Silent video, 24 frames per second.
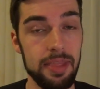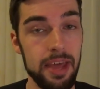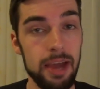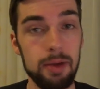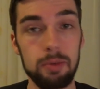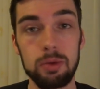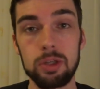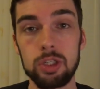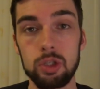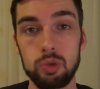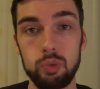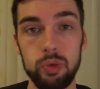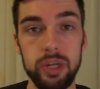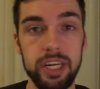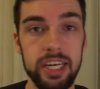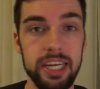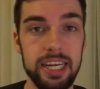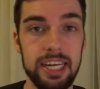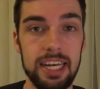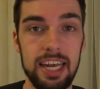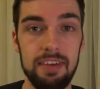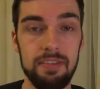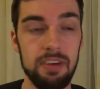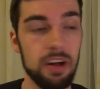That was really
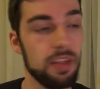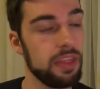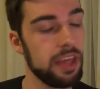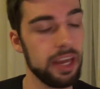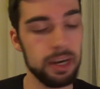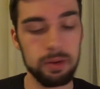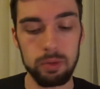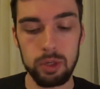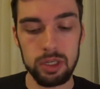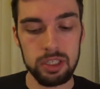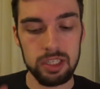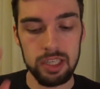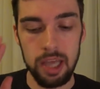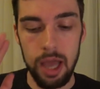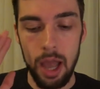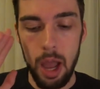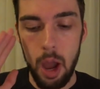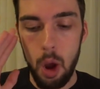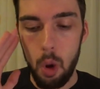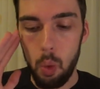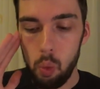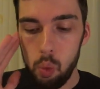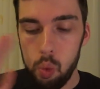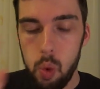clever. That was
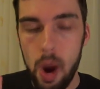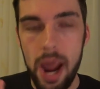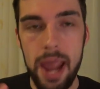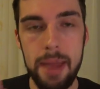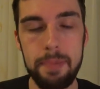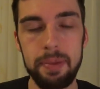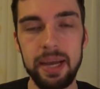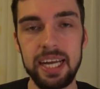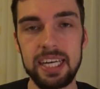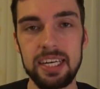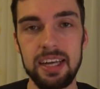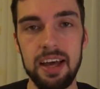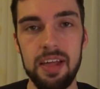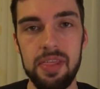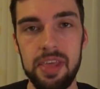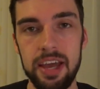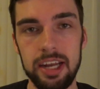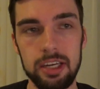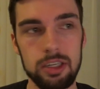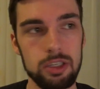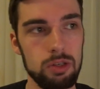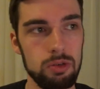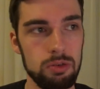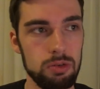way better
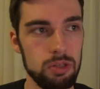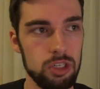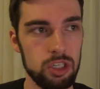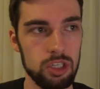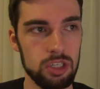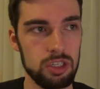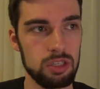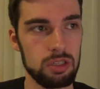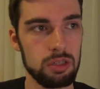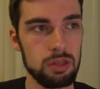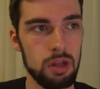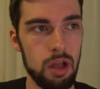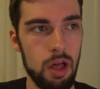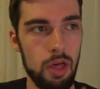than to just